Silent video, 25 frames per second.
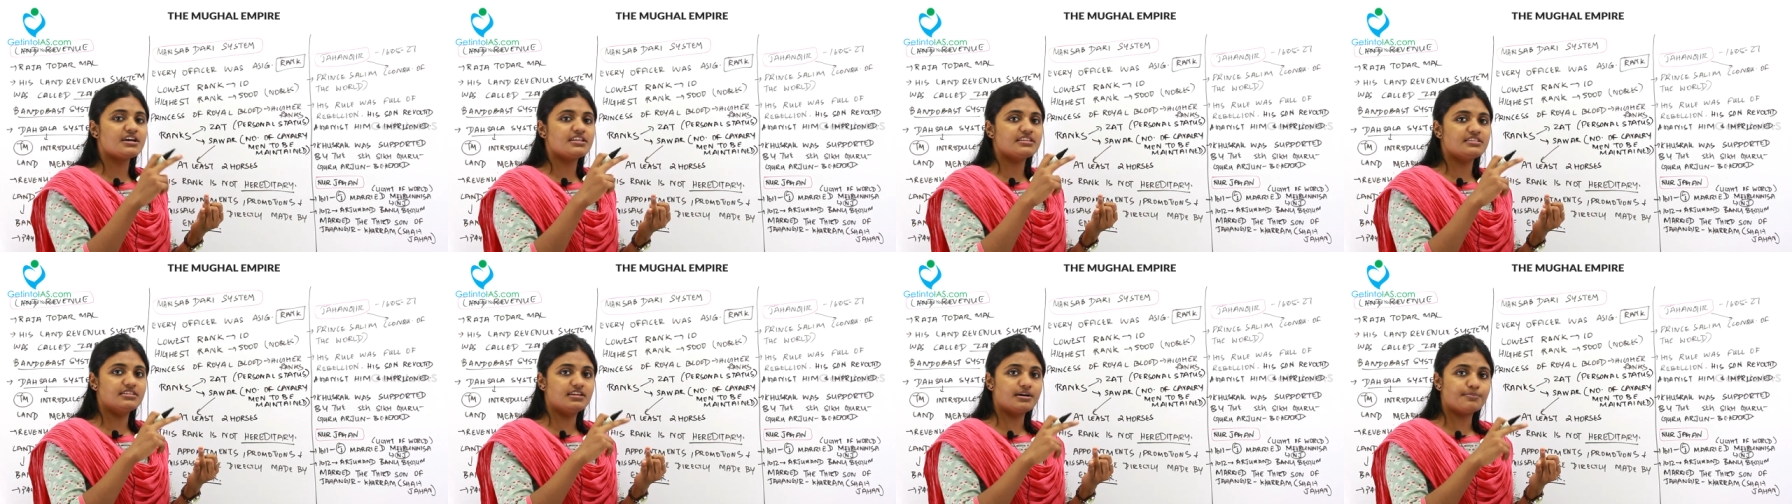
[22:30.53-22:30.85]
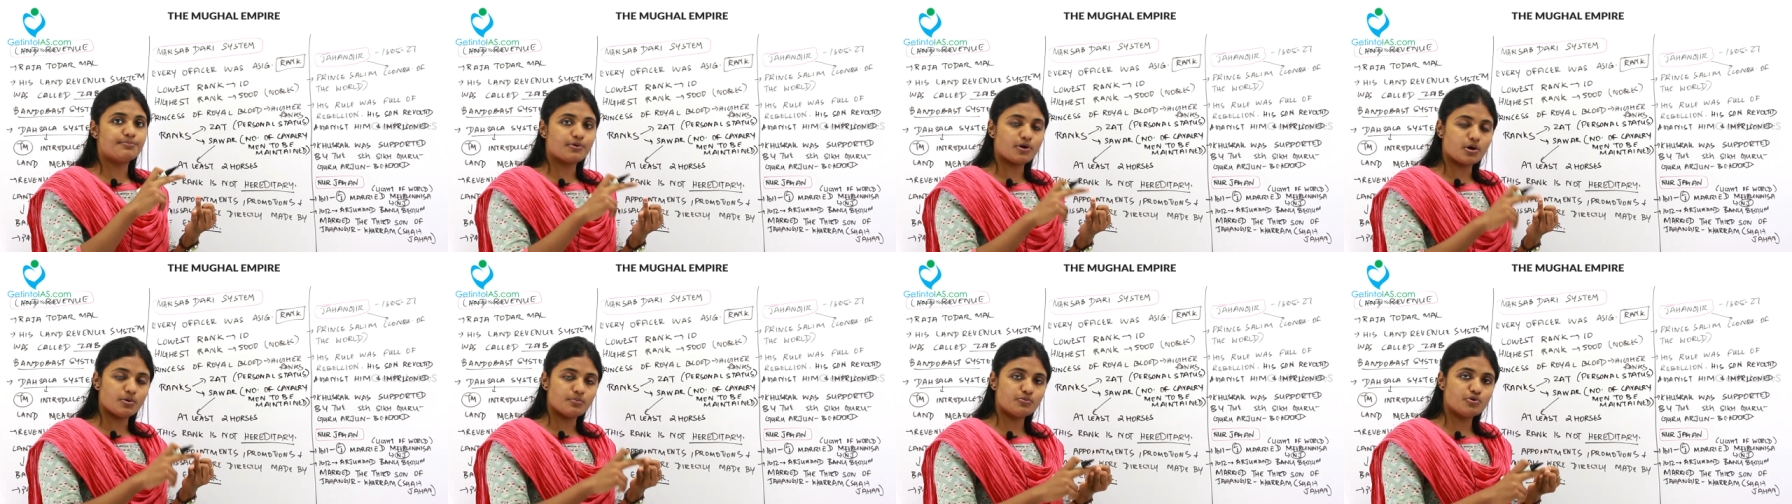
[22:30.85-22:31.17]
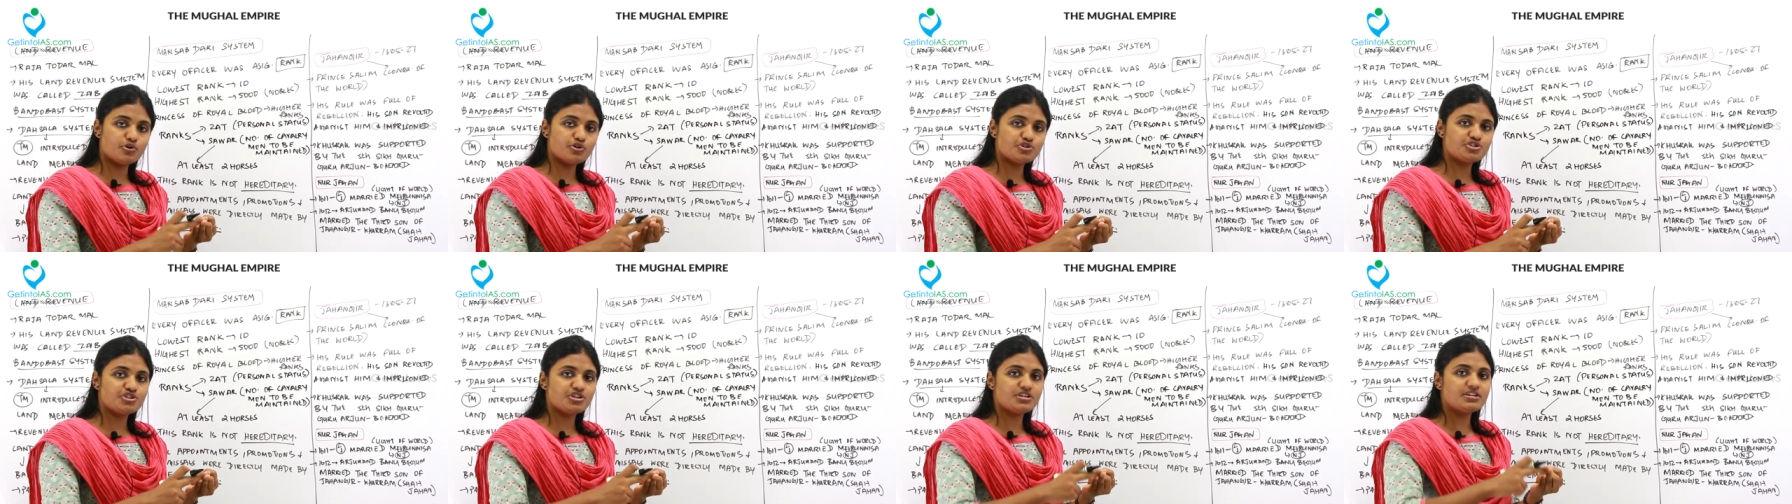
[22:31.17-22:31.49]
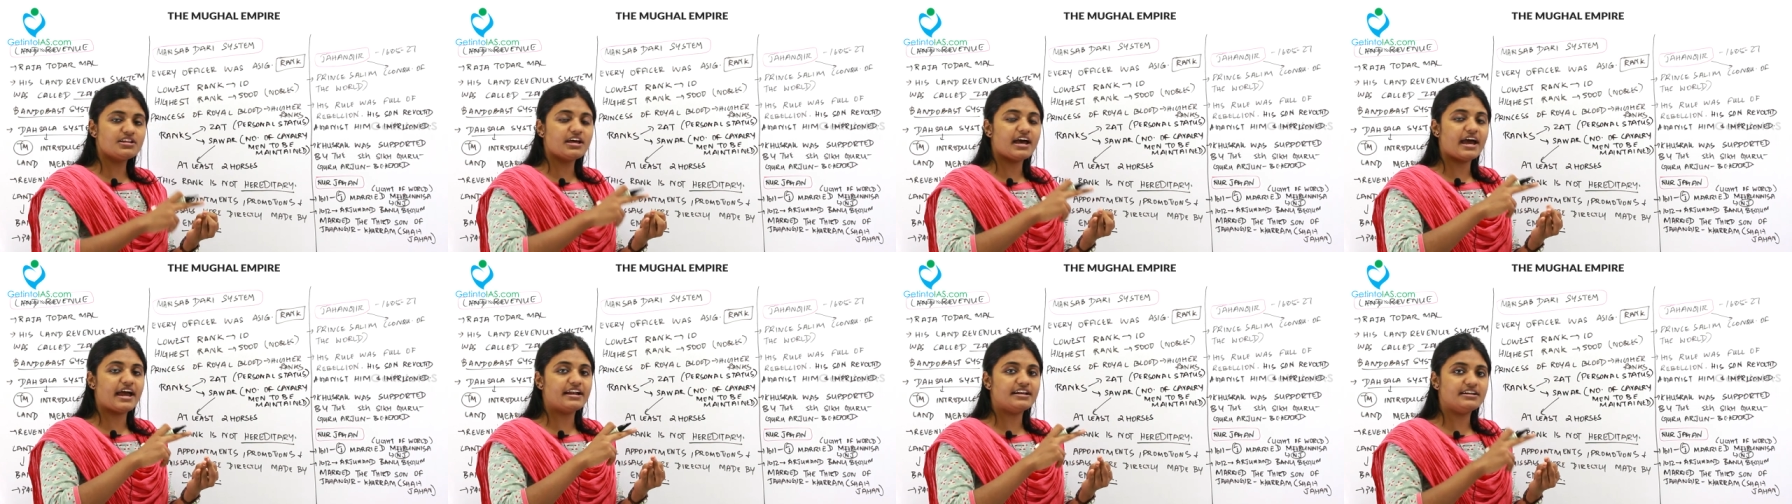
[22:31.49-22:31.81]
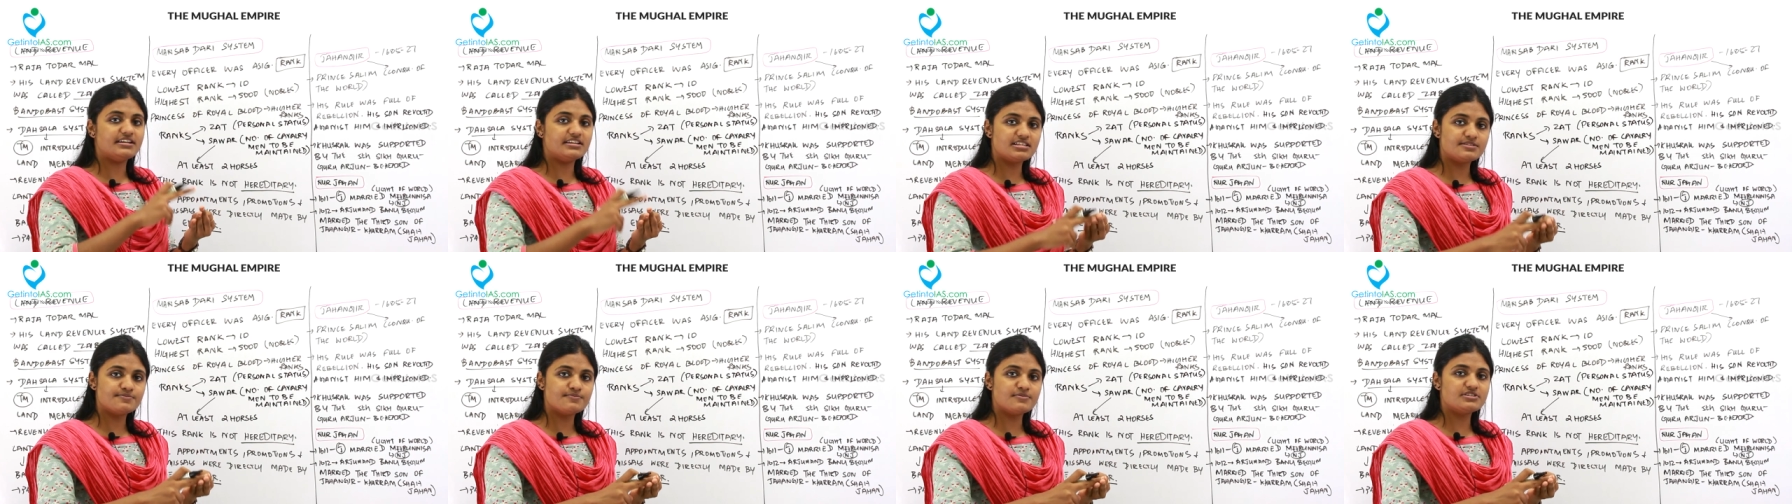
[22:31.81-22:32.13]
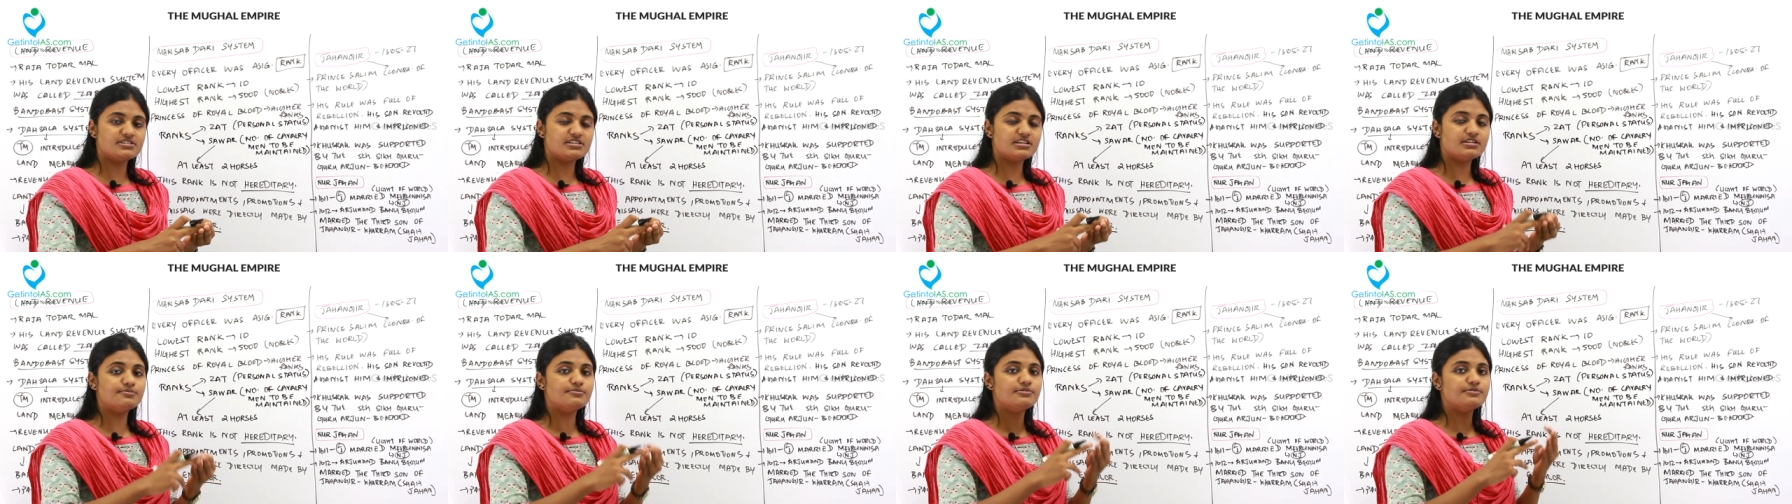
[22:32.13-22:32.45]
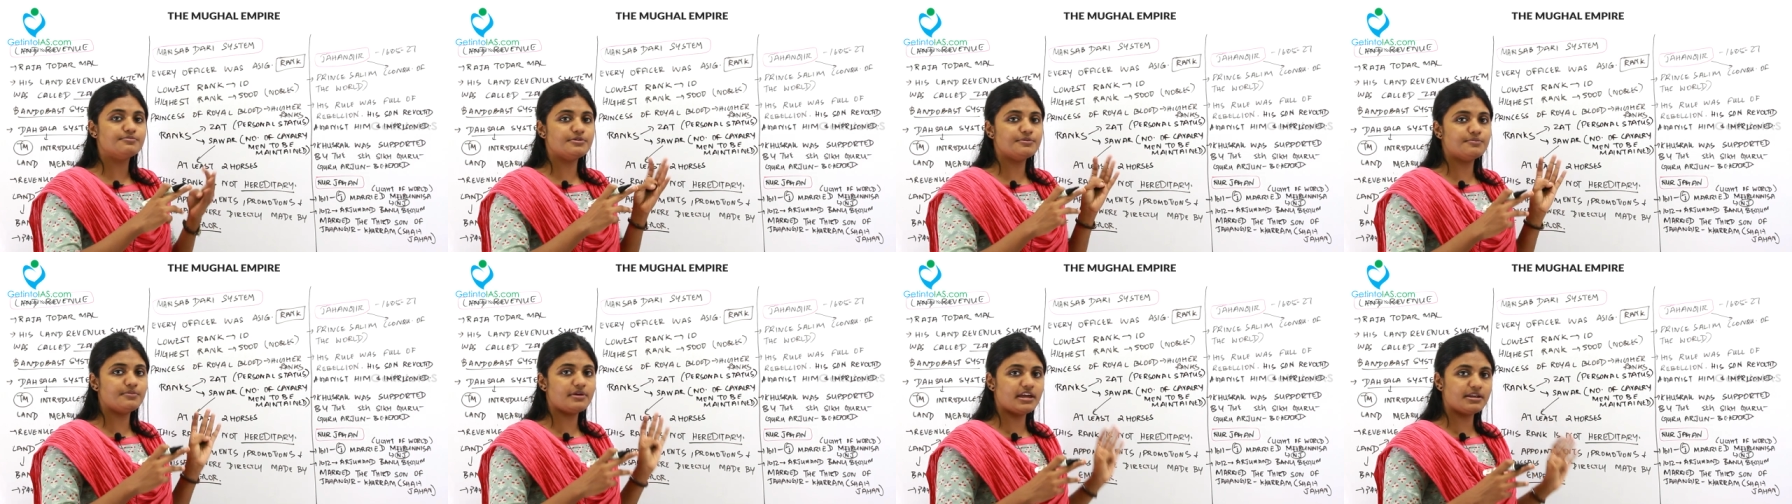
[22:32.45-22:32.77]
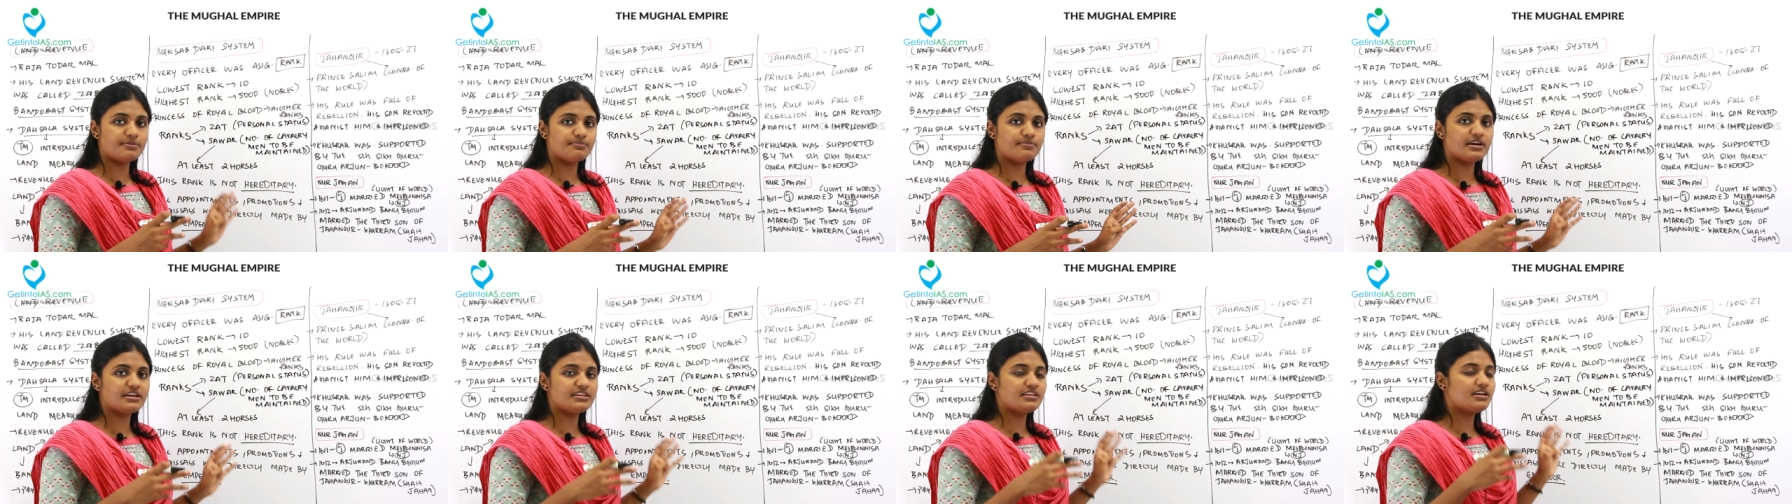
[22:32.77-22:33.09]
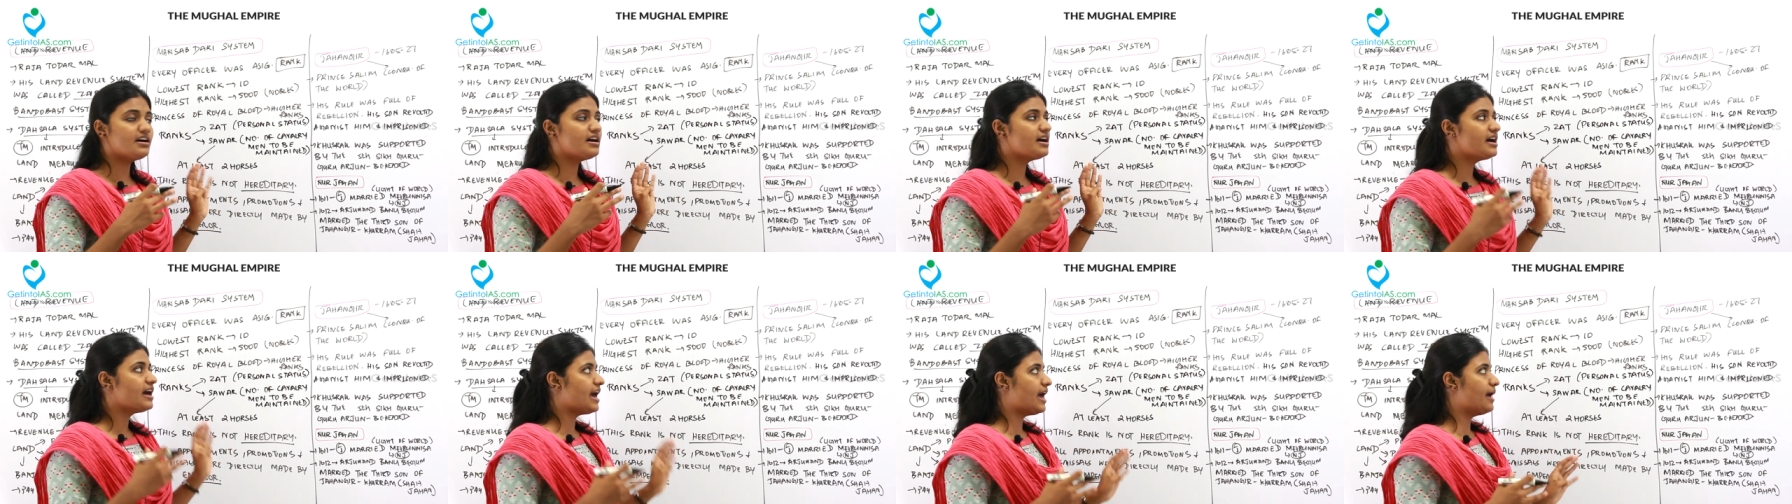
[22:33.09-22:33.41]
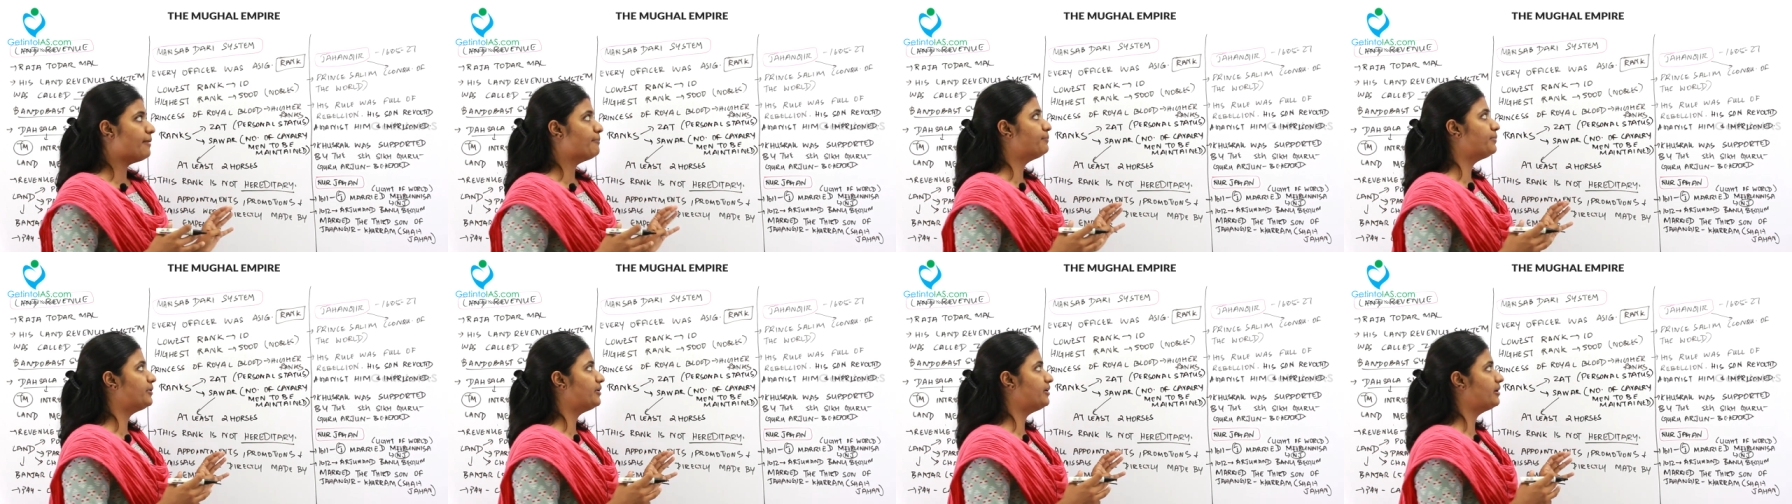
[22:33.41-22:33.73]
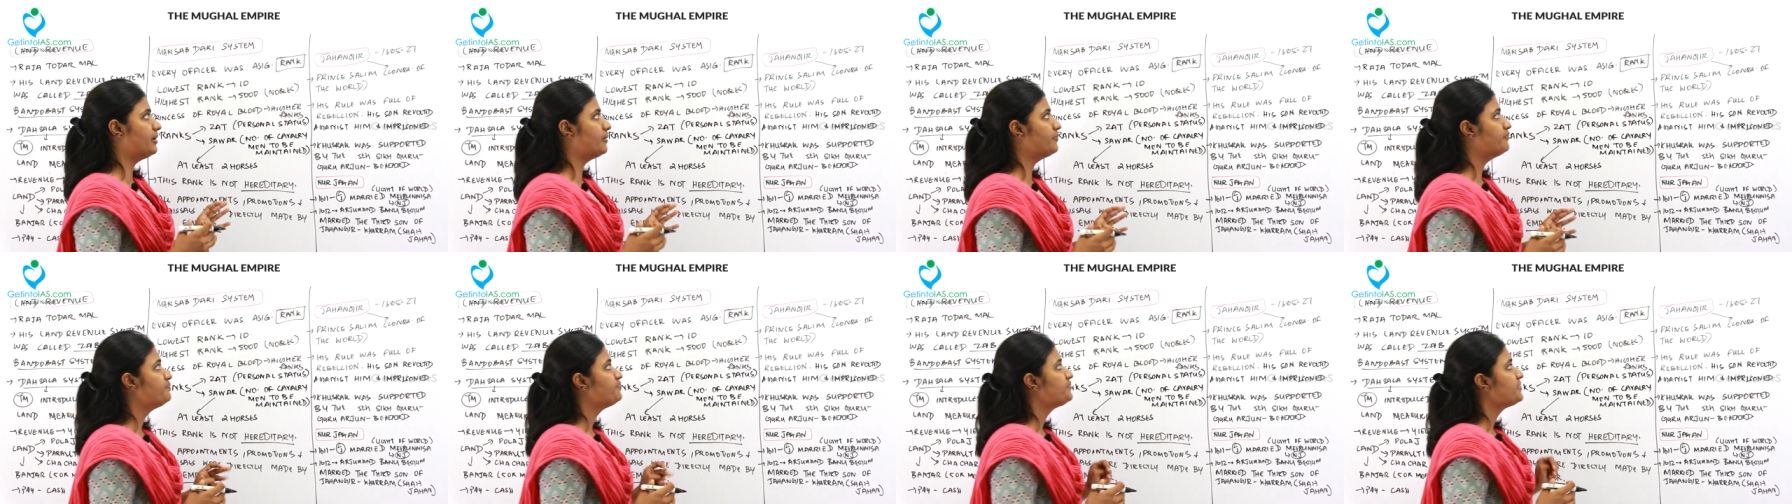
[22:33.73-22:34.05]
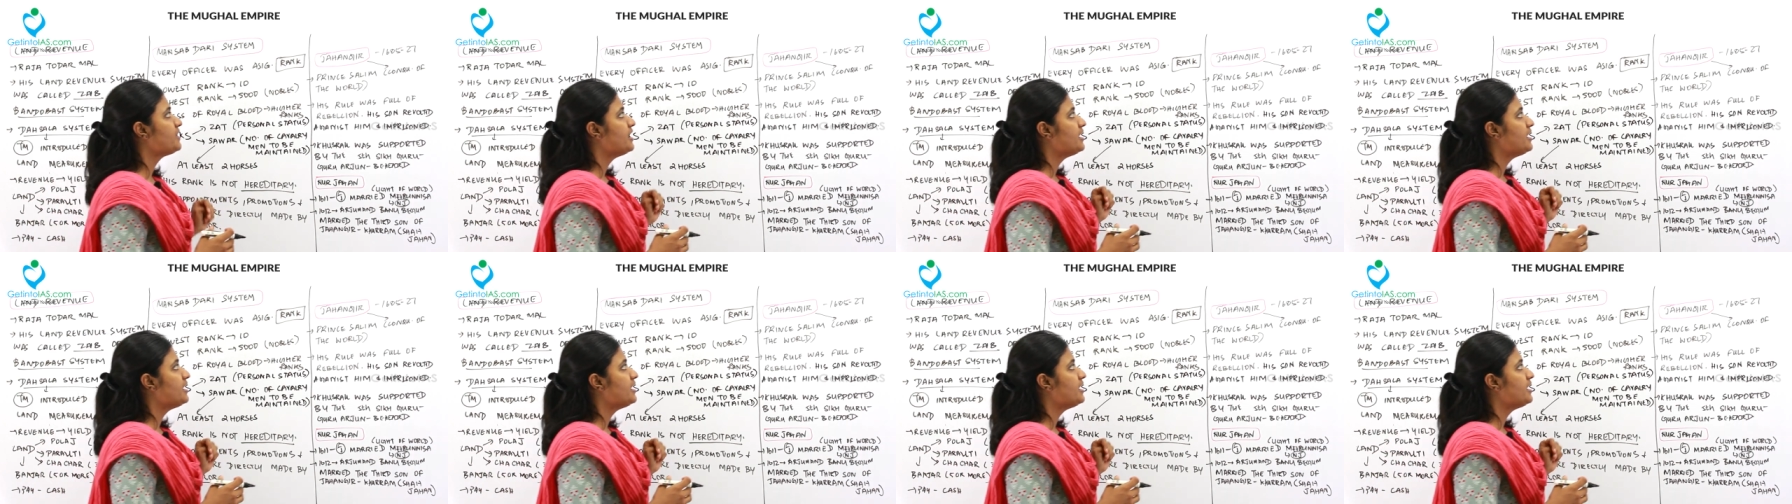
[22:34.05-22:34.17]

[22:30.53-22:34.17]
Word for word: the promotion and dismissal will be made by the emperor.